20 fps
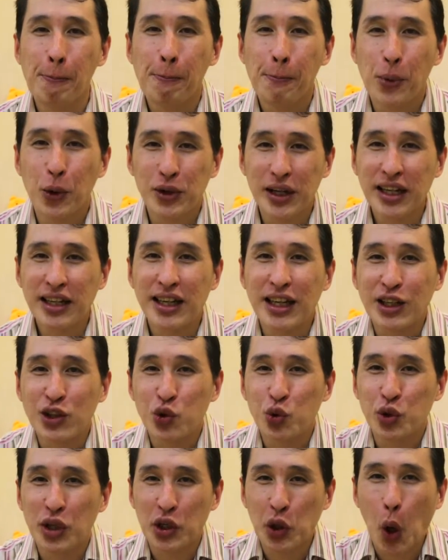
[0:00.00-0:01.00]
putting
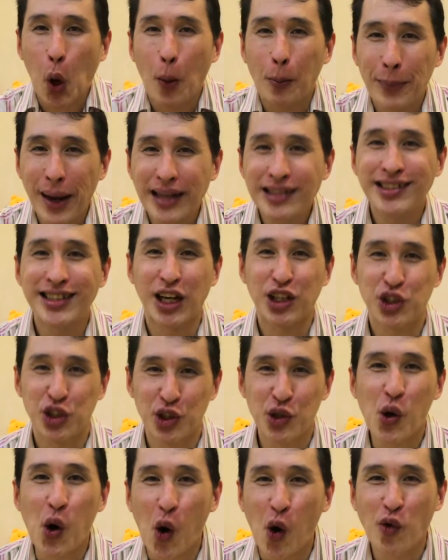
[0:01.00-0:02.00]
into the comment
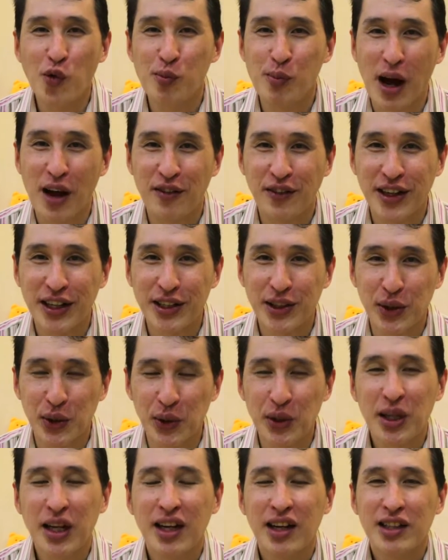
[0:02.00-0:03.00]
section of my
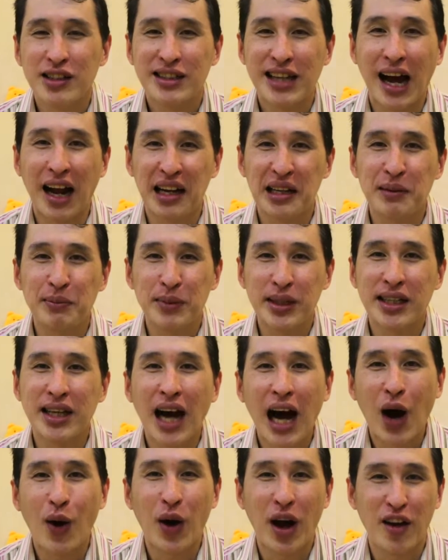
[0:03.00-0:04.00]
video telling me
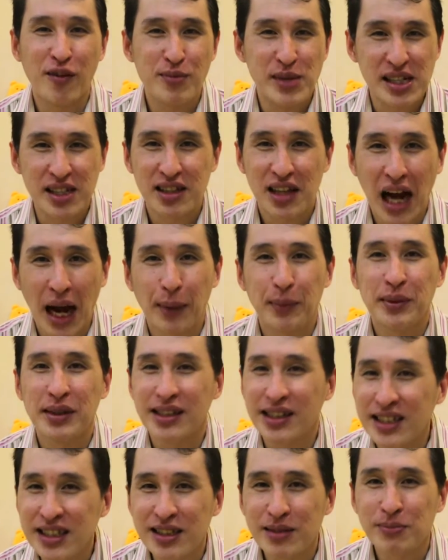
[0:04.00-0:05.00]
how I've mistyped
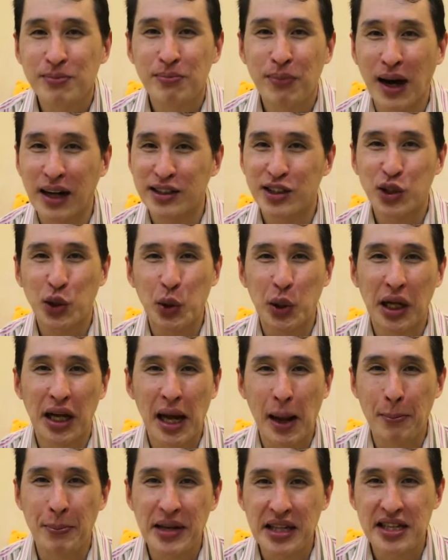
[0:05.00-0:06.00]
this particular
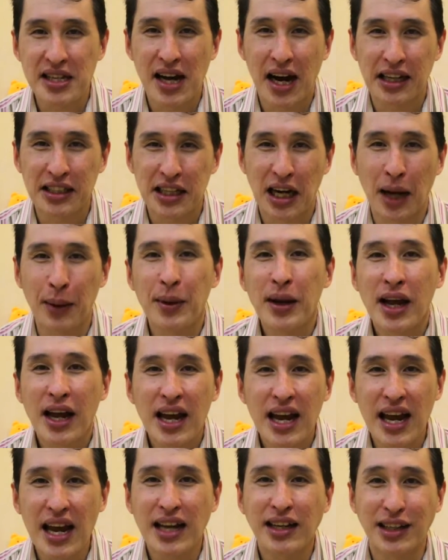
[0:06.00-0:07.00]
MBTI type,
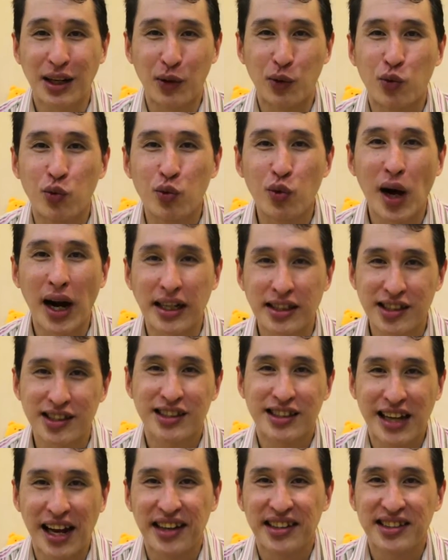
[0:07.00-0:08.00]
and they write
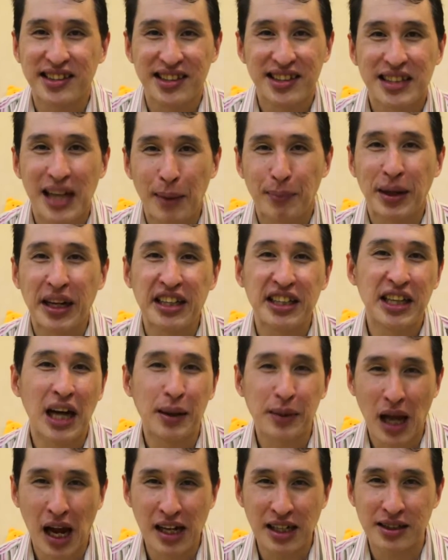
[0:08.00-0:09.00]
that this
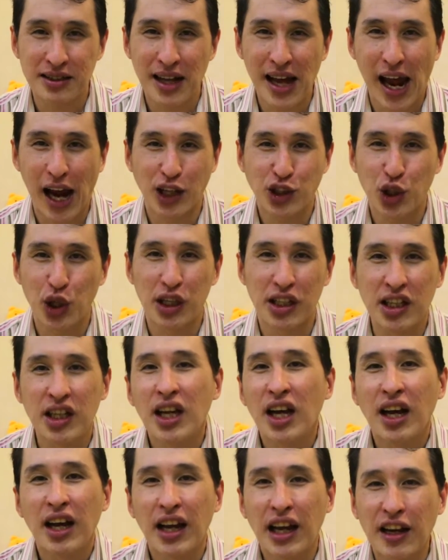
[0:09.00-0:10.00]
MBTI type is actually
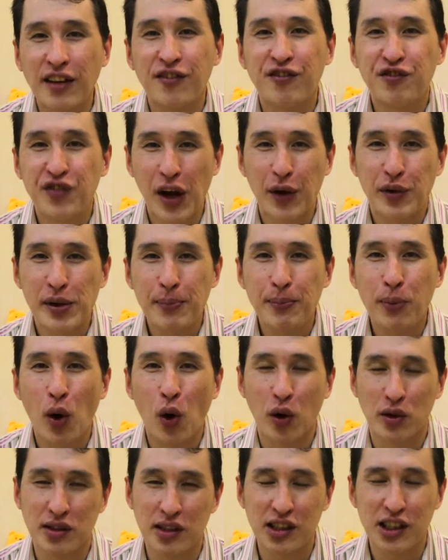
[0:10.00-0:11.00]
a very
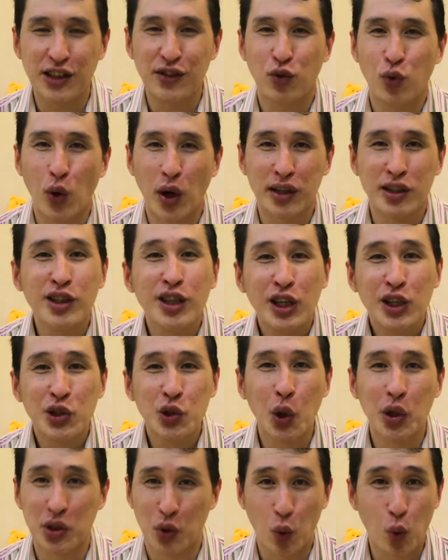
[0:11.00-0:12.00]
positive one,
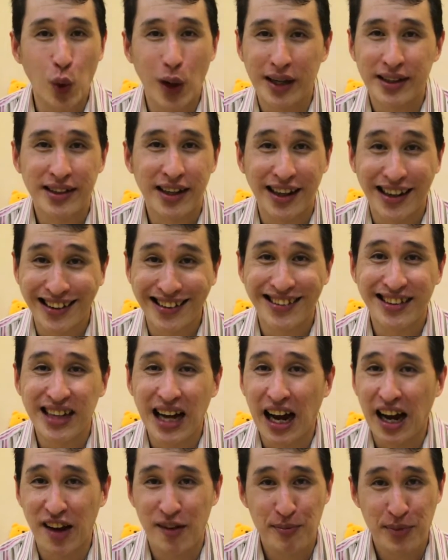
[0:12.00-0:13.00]
not the one that
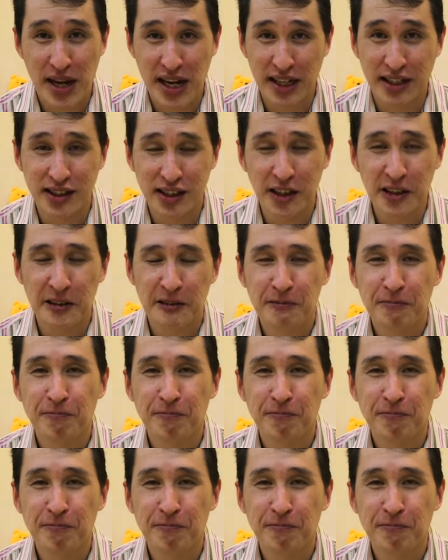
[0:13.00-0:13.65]
I have painted.